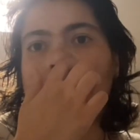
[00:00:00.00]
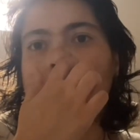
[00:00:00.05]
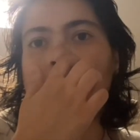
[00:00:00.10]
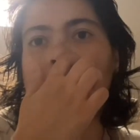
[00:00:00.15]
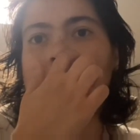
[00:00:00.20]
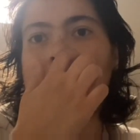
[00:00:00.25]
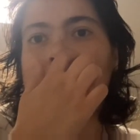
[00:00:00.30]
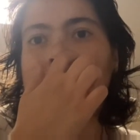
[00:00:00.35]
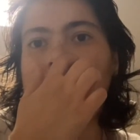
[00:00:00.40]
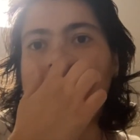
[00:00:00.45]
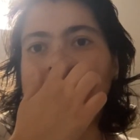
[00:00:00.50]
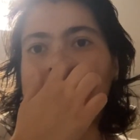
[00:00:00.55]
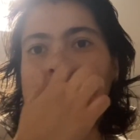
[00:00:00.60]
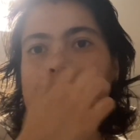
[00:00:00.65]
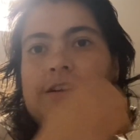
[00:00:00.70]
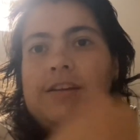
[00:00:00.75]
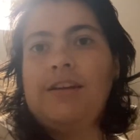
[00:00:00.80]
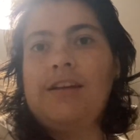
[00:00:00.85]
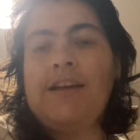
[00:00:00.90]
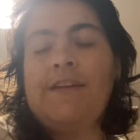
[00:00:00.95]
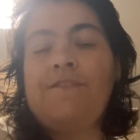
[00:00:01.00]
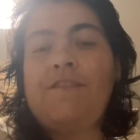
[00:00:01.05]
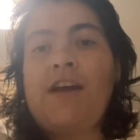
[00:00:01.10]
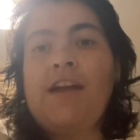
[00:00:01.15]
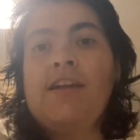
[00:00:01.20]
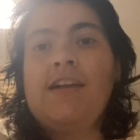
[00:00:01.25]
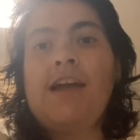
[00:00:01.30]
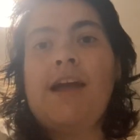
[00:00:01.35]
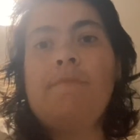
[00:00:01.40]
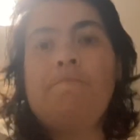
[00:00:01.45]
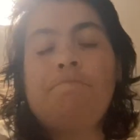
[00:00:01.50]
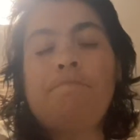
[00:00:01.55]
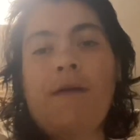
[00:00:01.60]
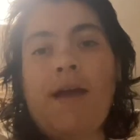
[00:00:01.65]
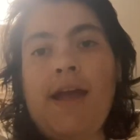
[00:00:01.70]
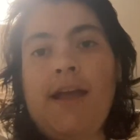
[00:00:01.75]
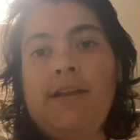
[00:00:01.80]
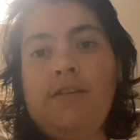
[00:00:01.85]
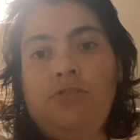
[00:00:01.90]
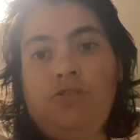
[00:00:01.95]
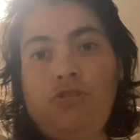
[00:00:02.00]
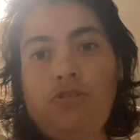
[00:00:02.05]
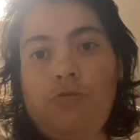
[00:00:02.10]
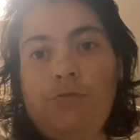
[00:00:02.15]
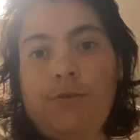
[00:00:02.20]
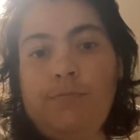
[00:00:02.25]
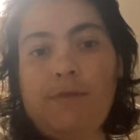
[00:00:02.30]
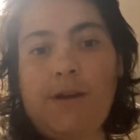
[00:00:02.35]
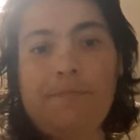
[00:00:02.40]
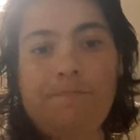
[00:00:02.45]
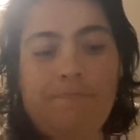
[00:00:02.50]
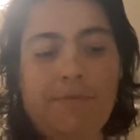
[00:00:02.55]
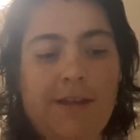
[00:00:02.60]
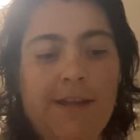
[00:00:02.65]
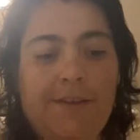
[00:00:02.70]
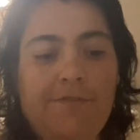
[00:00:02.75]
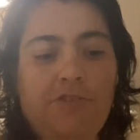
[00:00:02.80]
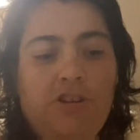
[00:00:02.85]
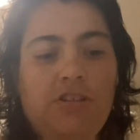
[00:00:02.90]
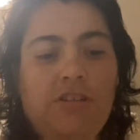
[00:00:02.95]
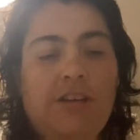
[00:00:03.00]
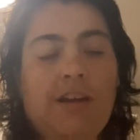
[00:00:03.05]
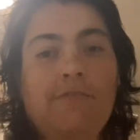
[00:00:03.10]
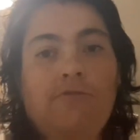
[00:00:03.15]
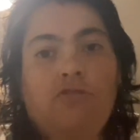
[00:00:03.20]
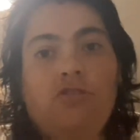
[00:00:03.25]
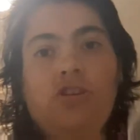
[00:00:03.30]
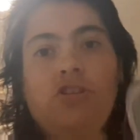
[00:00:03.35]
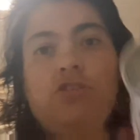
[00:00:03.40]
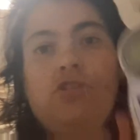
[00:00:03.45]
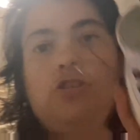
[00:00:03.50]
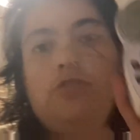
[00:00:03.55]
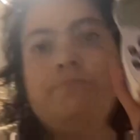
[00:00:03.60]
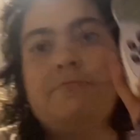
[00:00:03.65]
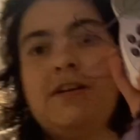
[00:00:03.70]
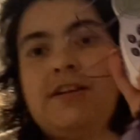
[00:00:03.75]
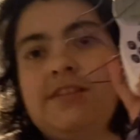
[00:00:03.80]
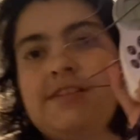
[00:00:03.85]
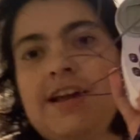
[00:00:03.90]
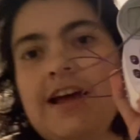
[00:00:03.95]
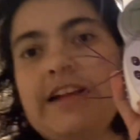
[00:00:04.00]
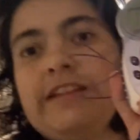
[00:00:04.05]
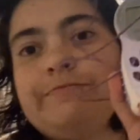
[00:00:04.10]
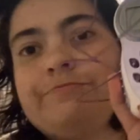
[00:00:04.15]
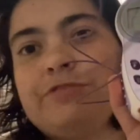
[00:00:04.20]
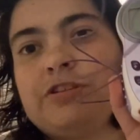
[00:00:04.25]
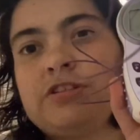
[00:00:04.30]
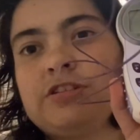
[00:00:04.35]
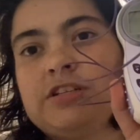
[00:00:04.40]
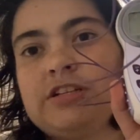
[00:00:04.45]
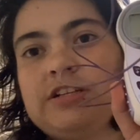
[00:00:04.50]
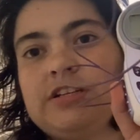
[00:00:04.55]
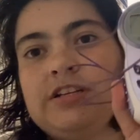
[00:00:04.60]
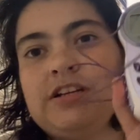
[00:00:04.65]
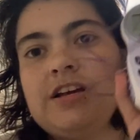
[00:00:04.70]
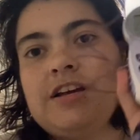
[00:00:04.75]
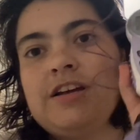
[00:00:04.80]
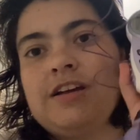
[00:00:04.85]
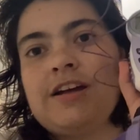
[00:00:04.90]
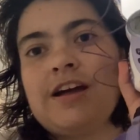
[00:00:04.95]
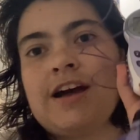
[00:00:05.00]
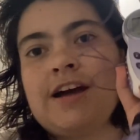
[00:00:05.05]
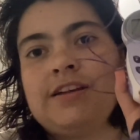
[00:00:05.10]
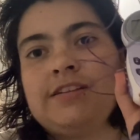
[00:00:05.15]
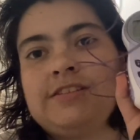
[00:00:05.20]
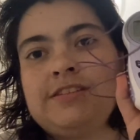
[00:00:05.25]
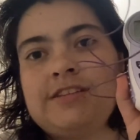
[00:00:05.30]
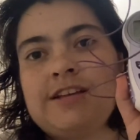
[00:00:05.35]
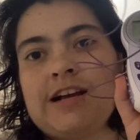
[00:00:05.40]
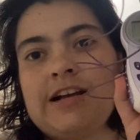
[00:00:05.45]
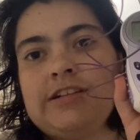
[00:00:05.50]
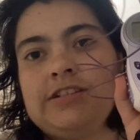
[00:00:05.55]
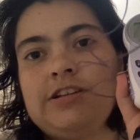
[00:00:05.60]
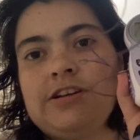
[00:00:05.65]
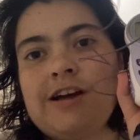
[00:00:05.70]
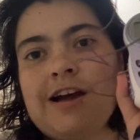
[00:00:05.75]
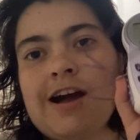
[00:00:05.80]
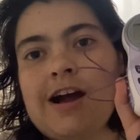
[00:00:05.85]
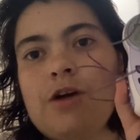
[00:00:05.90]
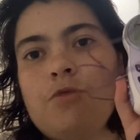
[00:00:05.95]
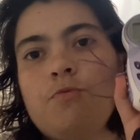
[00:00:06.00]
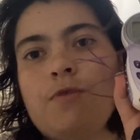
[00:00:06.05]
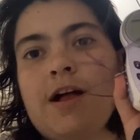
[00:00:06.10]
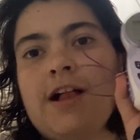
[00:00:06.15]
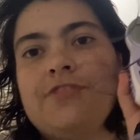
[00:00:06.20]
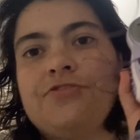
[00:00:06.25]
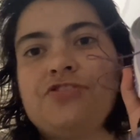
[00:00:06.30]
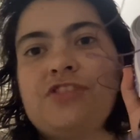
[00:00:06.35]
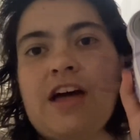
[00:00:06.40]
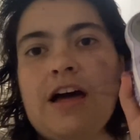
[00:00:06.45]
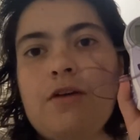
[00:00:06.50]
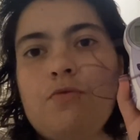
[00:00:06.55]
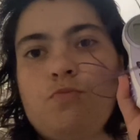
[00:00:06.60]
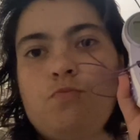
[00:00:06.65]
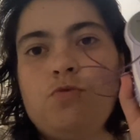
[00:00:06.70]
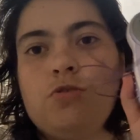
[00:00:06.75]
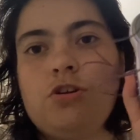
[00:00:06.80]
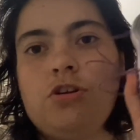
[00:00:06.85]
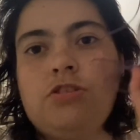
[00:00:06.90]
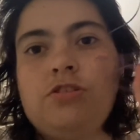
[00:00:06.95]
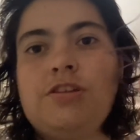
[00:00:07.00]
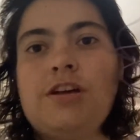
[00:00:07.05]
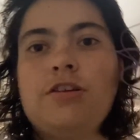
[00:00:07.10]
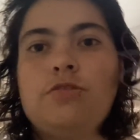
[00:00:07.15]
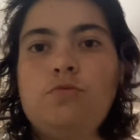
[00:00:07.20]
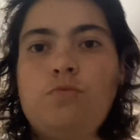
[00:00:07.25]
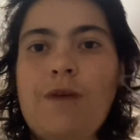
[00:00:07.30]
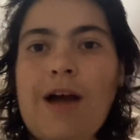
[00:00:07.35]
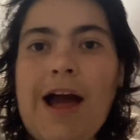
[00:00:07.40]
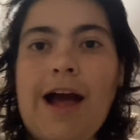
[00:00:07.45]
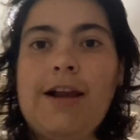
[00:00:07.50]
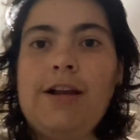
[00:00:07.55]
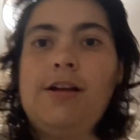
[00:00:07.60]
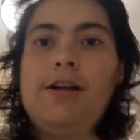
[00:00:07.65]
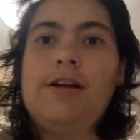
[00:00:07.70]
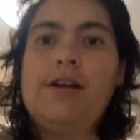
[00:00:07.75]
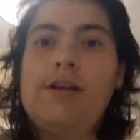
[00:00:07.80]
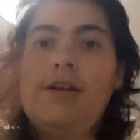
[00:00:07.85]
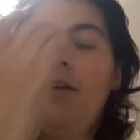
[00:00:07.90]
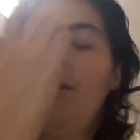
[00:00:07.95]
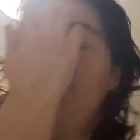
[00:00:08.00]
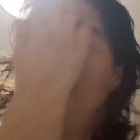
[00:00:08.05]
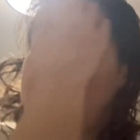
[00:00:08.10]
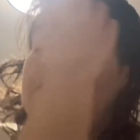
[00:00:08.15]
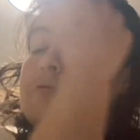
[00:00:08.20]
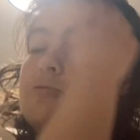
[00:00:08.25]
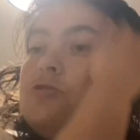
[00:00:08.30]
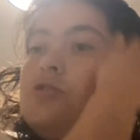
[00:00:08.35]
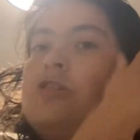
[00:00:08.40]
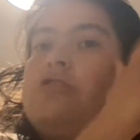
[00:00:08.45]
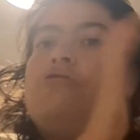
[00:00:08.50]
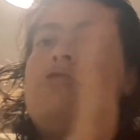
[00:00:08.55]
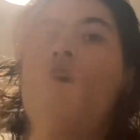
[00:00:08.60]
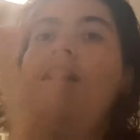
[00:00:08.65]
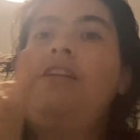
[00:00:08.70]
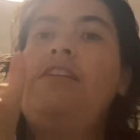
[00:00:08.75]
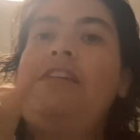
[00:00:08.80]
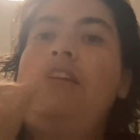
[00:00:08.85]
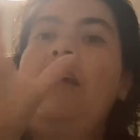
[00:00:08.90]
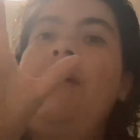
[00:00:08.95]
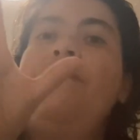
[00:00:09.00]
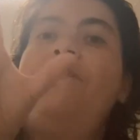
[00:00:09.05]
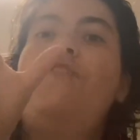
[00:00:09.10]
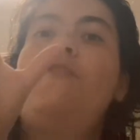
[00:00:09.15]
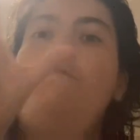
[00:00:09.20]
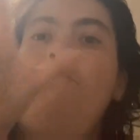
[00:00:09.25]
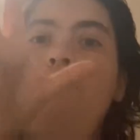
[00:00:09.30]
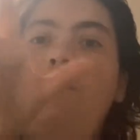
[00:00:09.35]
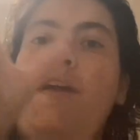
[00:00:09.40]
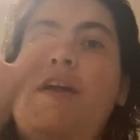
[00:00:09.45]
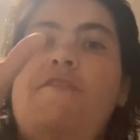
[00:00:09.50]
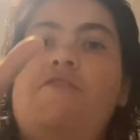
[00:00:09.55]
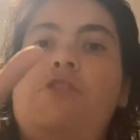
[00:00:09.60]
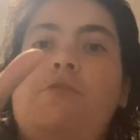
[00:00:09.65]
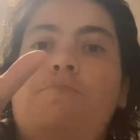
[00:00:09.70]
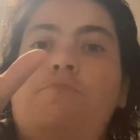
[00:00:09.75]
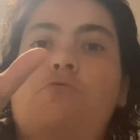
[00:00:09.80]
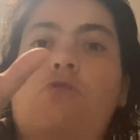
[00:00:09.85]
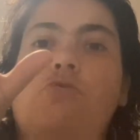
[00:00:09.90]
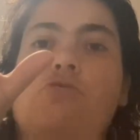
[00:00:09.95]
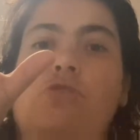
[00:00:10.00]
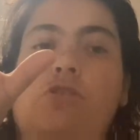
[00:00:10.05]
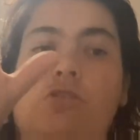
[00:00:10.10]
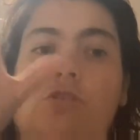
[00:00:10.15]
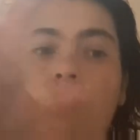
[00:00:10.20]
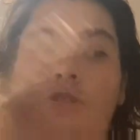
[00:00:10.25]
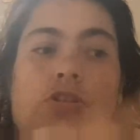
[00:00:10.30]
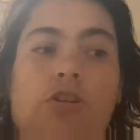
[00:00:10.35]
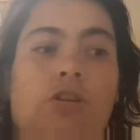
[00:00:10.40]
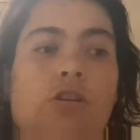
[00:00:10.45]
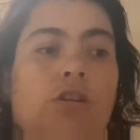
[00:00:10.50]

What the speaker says: And if I get pain during my period, I'm going to use my TENS machine and tell you how well that works as well. But I'm going to try different period products.